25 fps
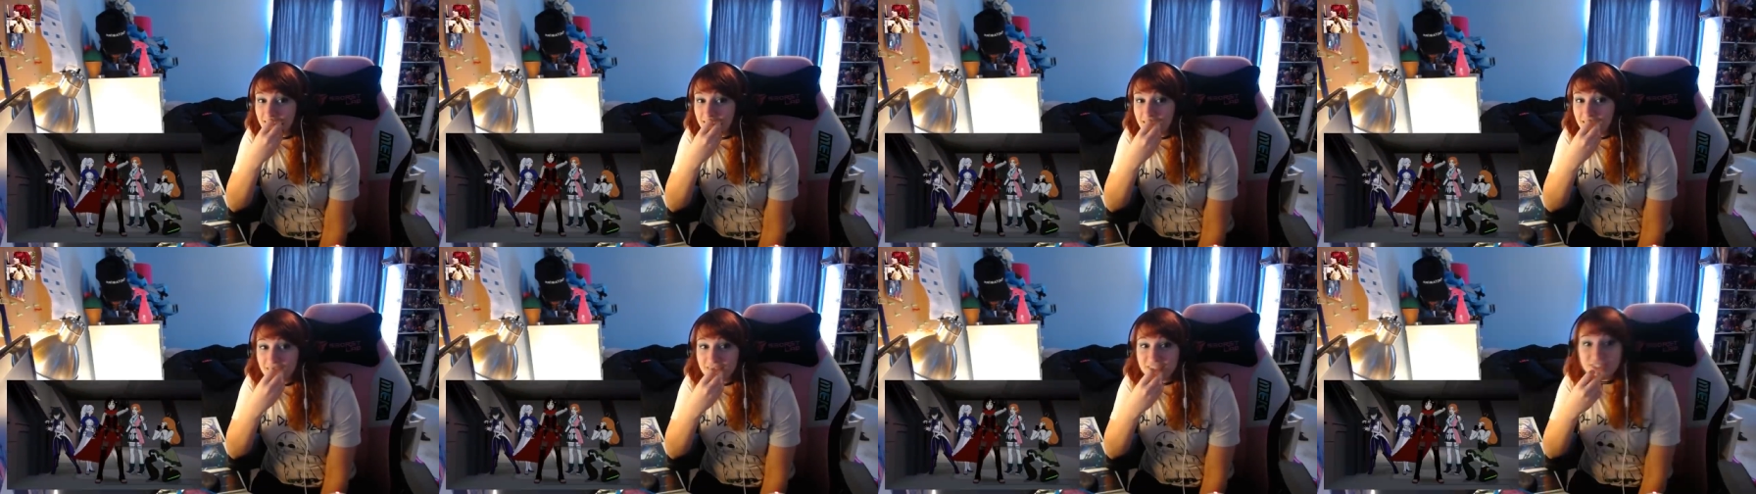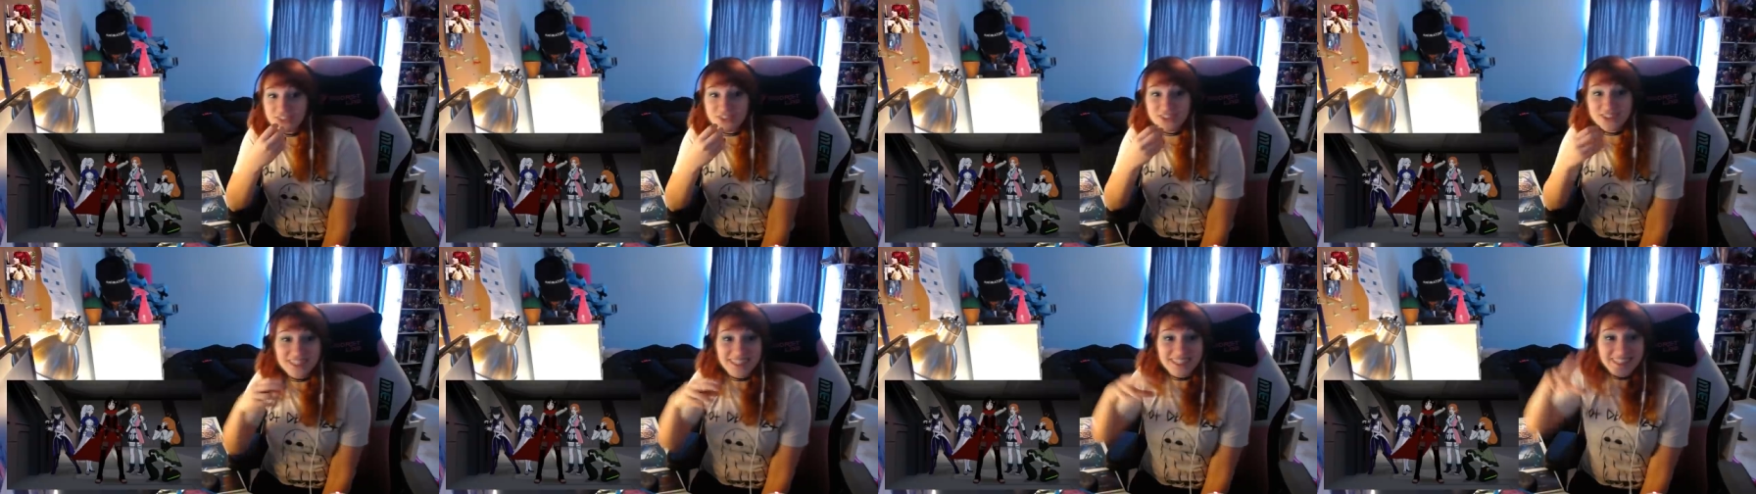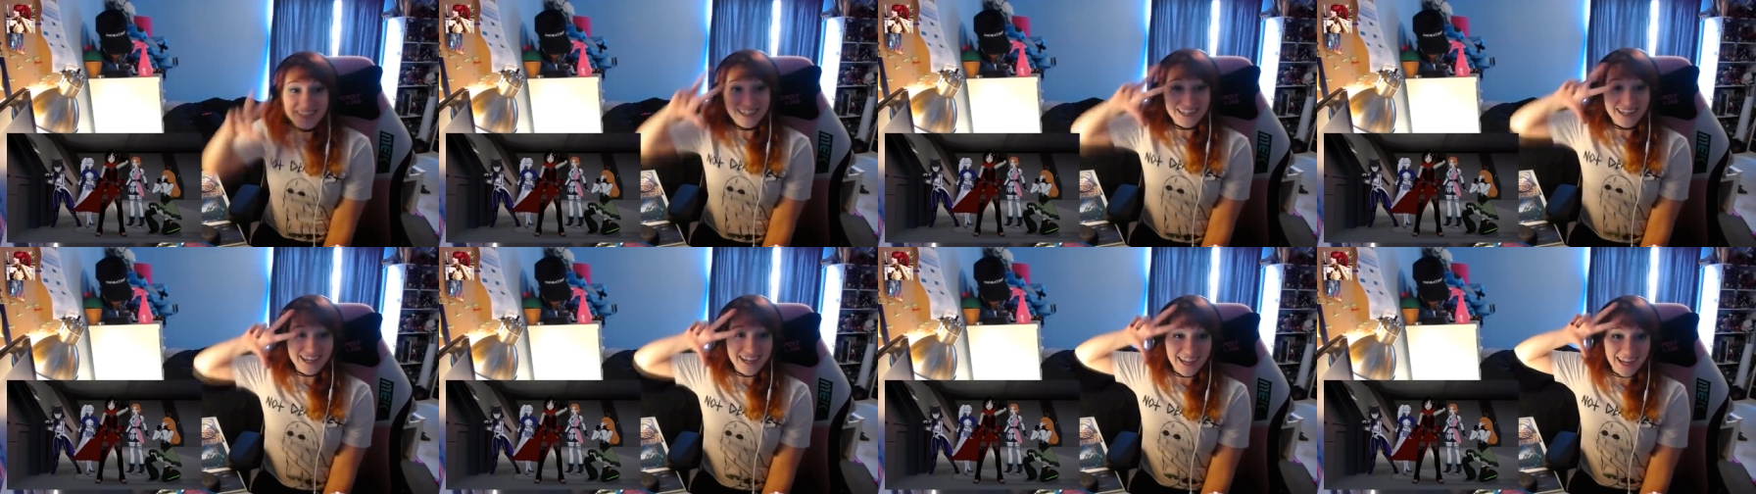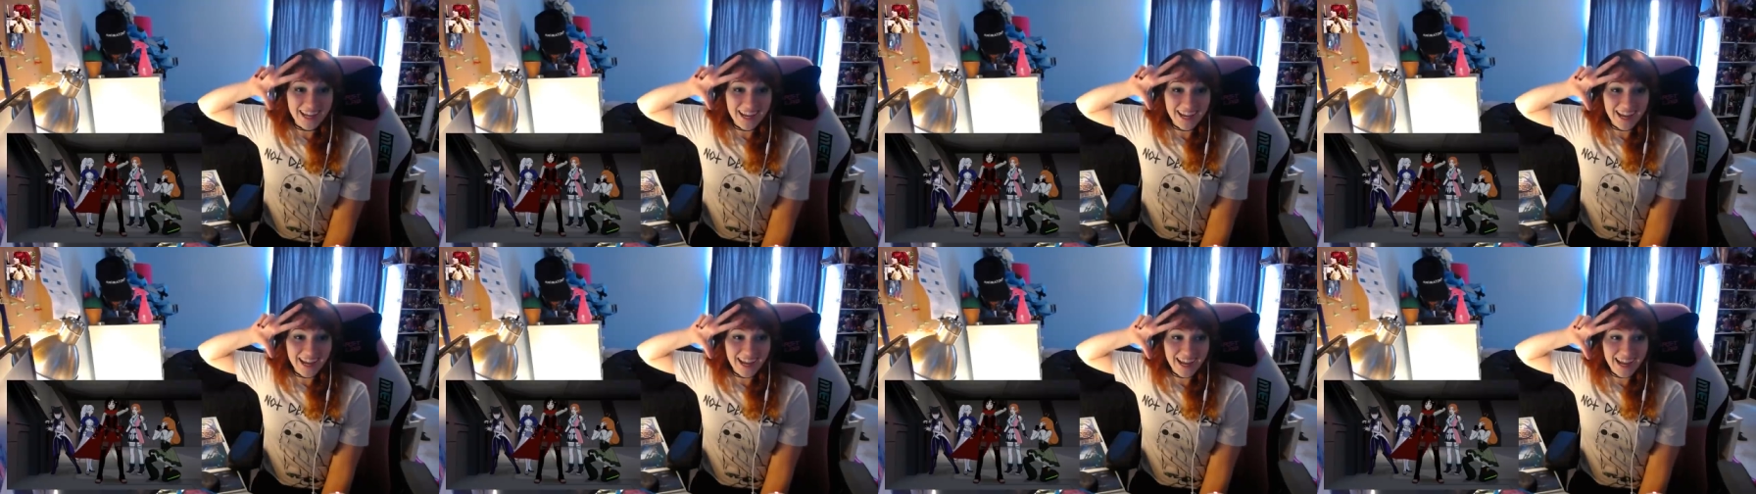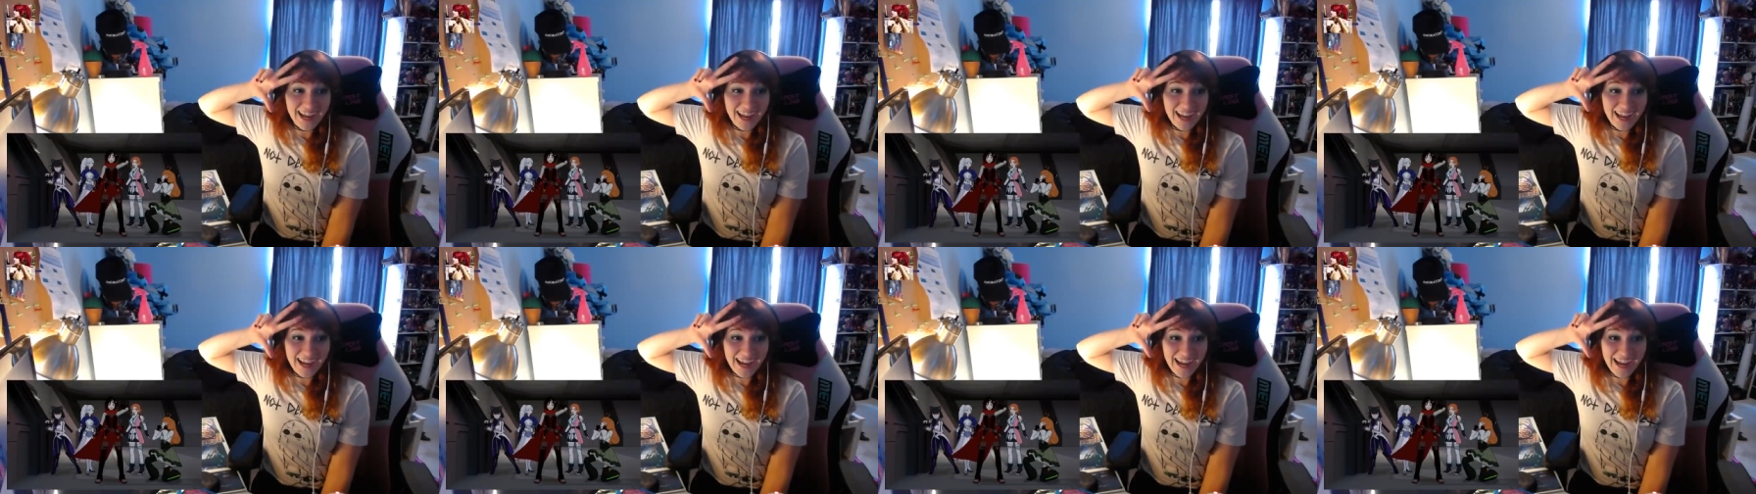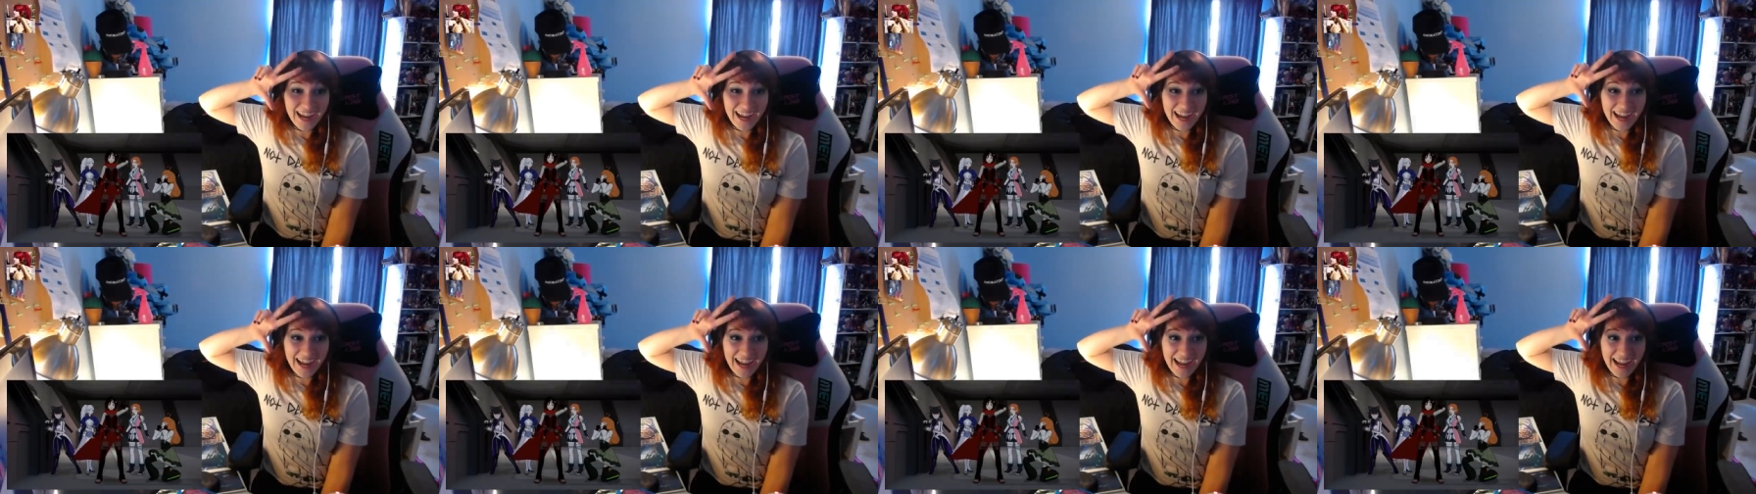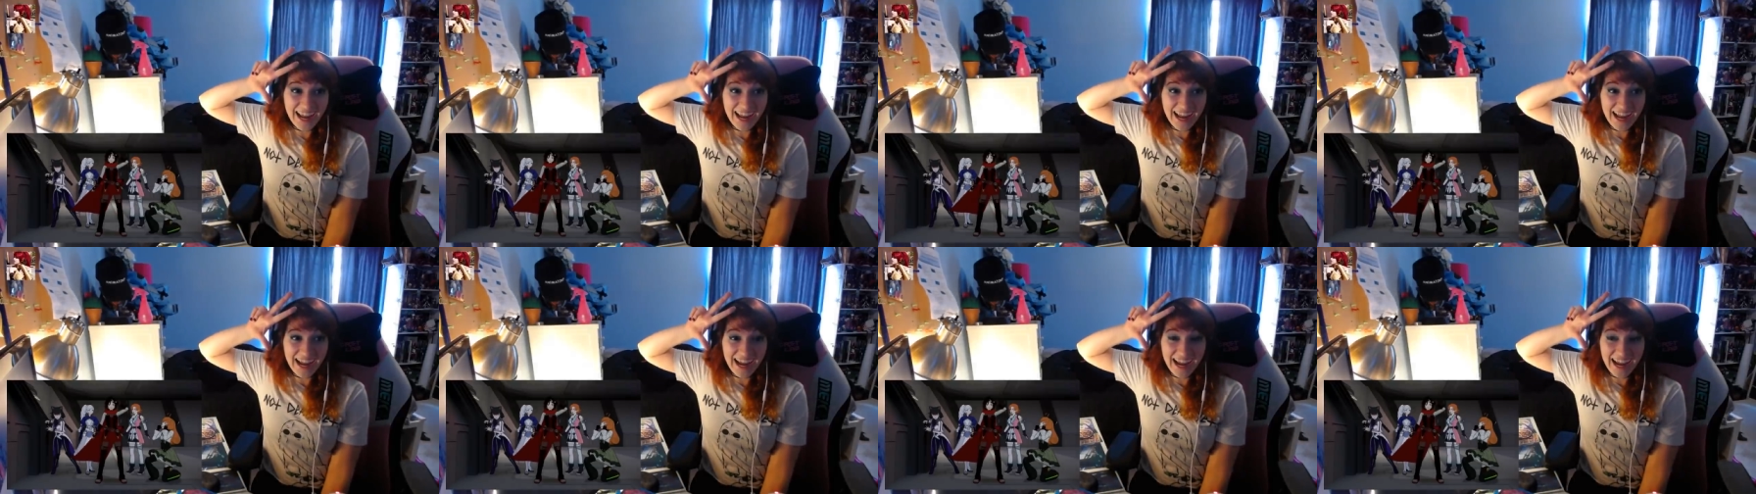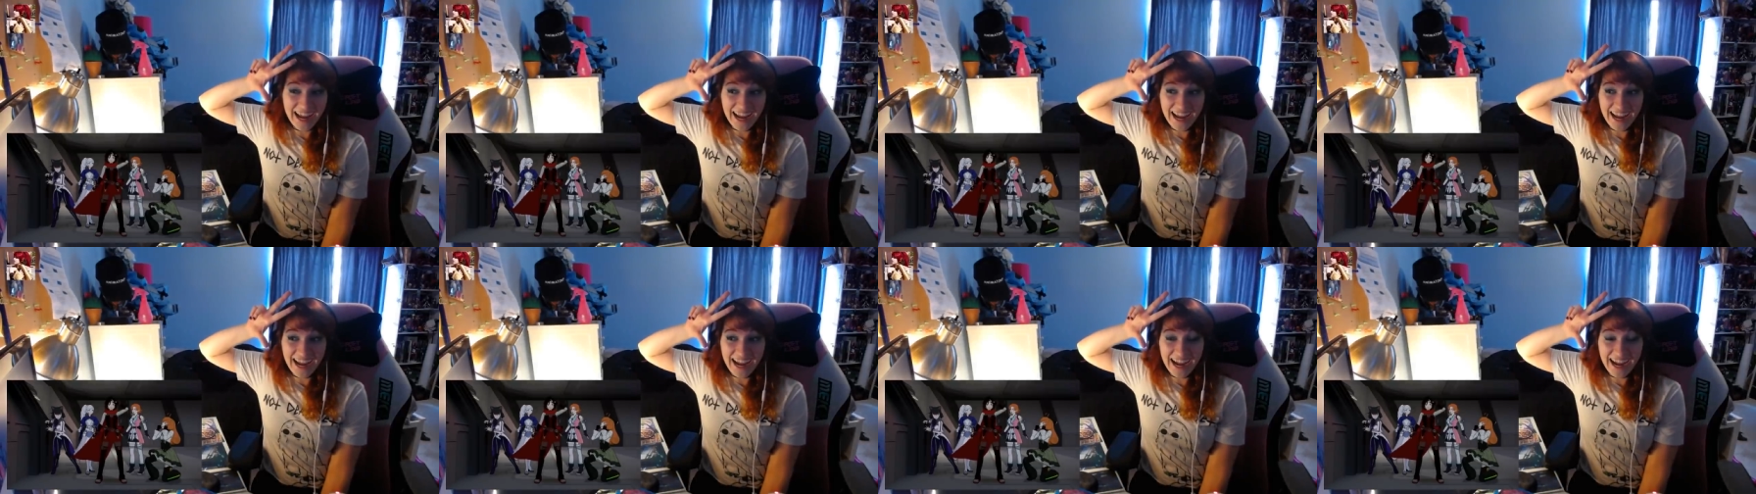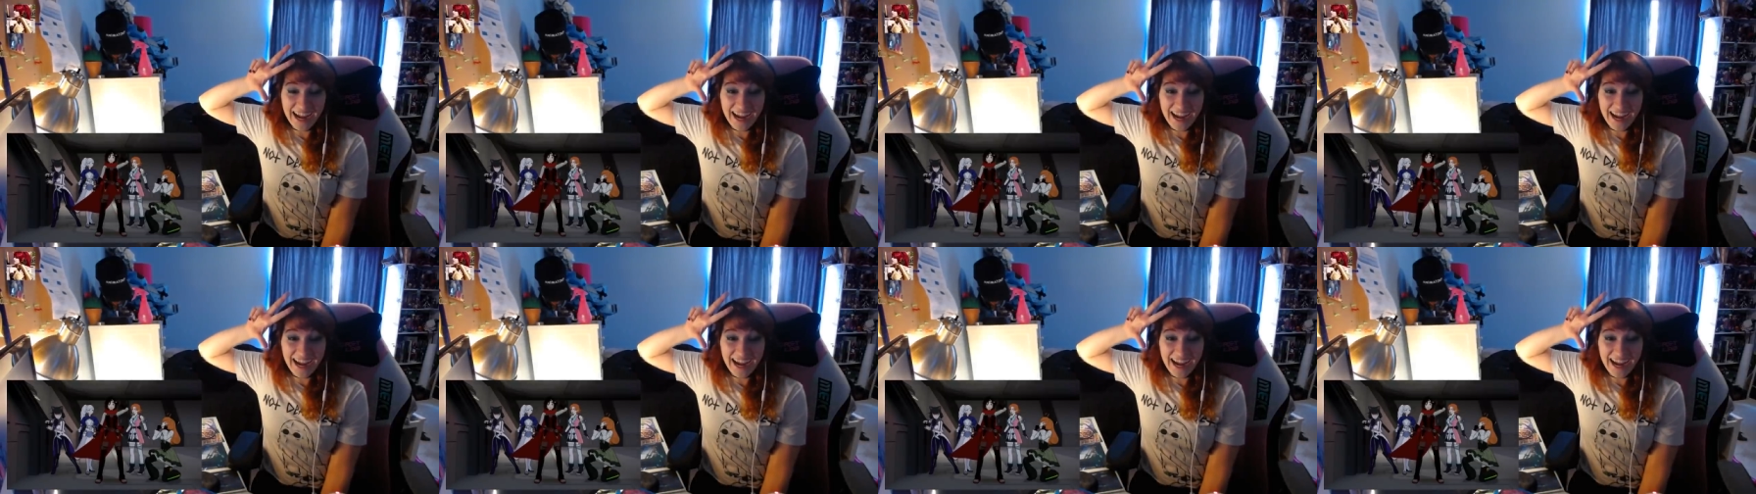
Did she? Another thing I don't want to do